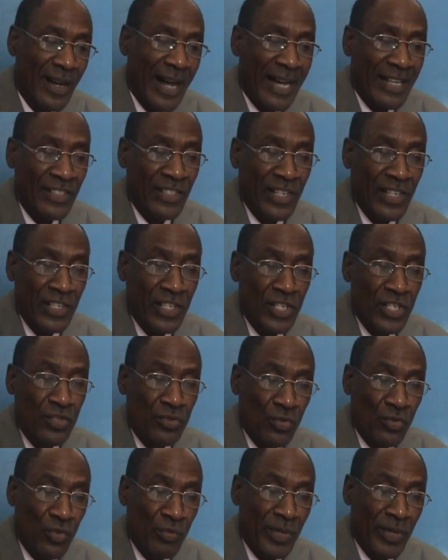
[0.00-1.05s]
as an
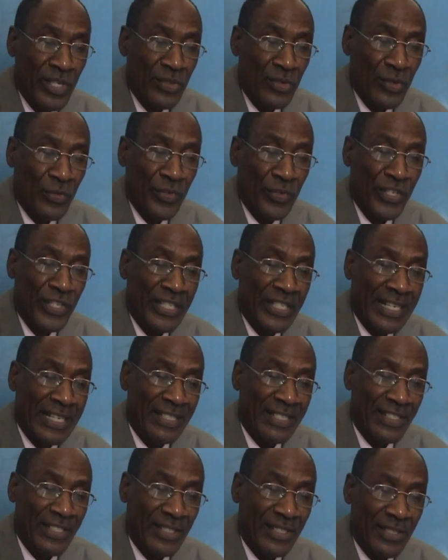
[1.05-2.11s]
instrument of
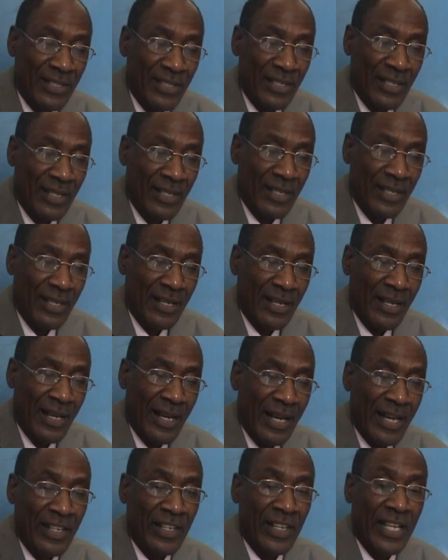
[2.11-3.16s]
injustice
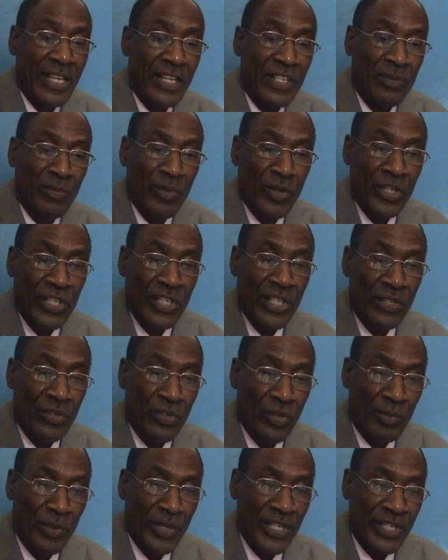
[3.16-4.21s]
and hegemonic
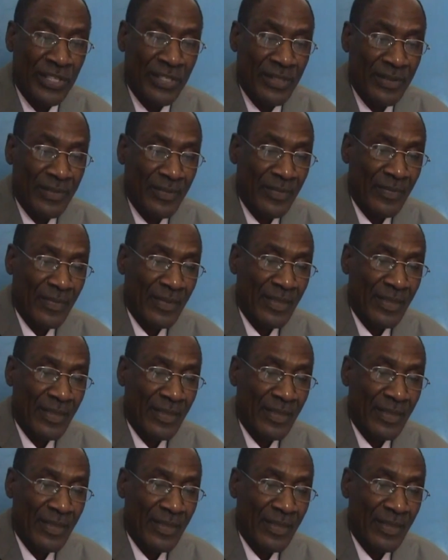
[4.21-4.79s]
dominance.